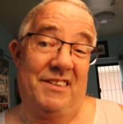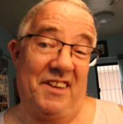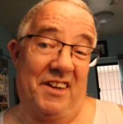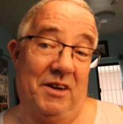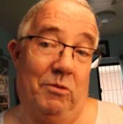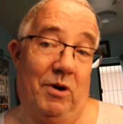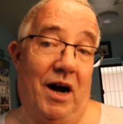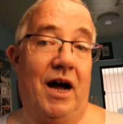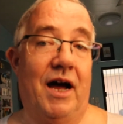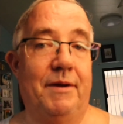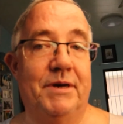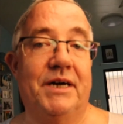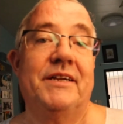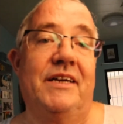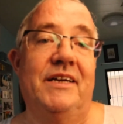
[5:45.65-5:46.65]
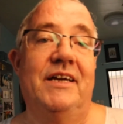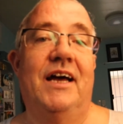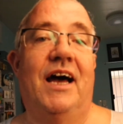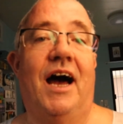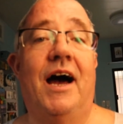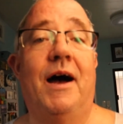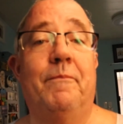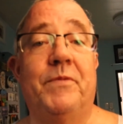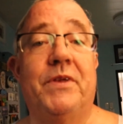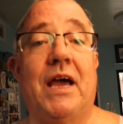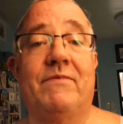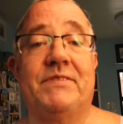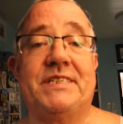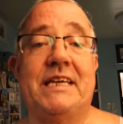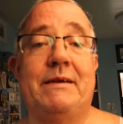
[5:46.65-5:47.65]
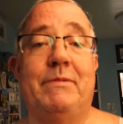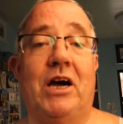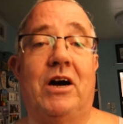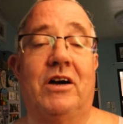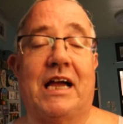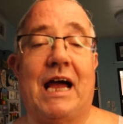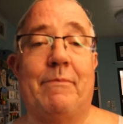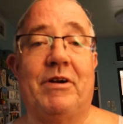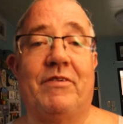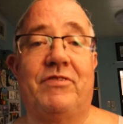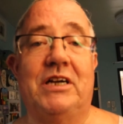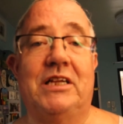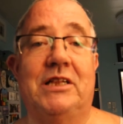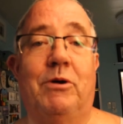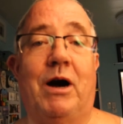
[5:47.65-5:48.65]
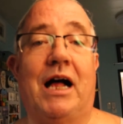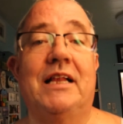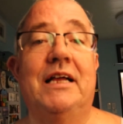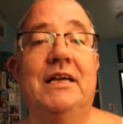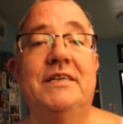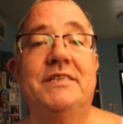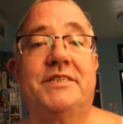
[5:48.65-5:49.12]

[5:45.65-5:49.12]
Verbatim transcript: don't know why, but um, you haven't seen me on camera for a little while.